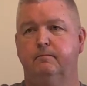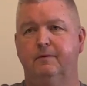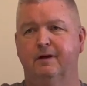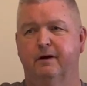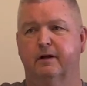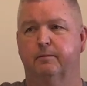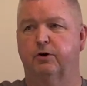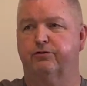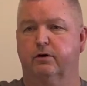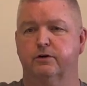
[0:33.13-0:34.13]
And I'm
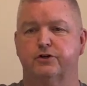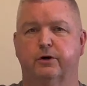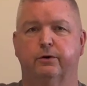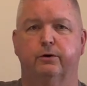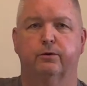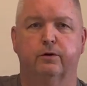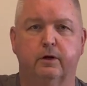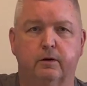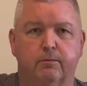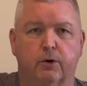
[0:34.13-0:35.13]
also going to show you
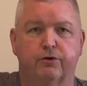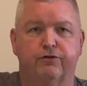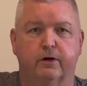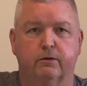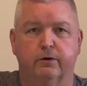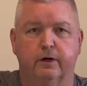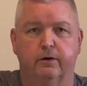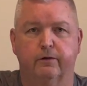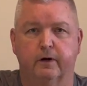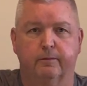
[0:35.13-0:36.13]
the motorcycle
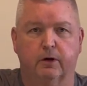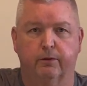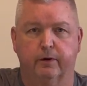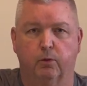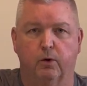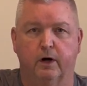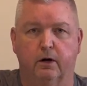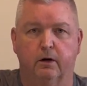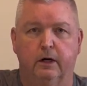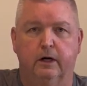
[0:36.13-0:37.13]
gear that I'm going to
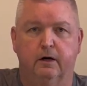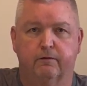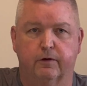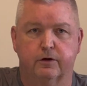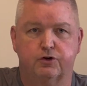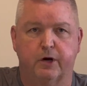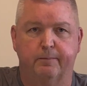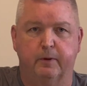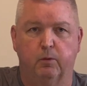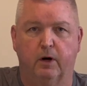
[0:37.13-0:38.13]
wear for the
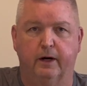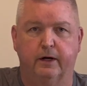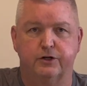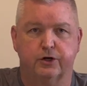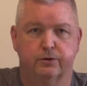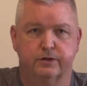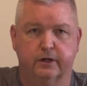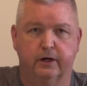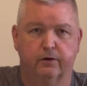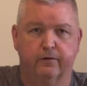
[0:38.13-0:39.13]
trip and why I chose the
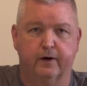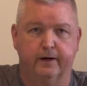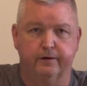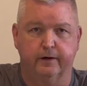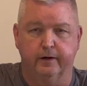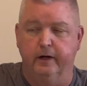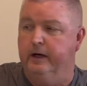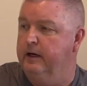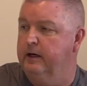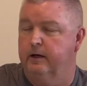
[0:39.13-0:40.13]
gear that I did.
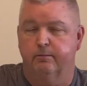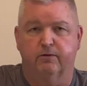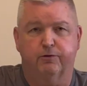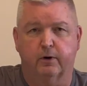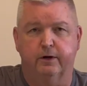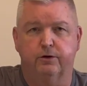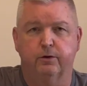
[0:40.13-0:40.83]
Before I do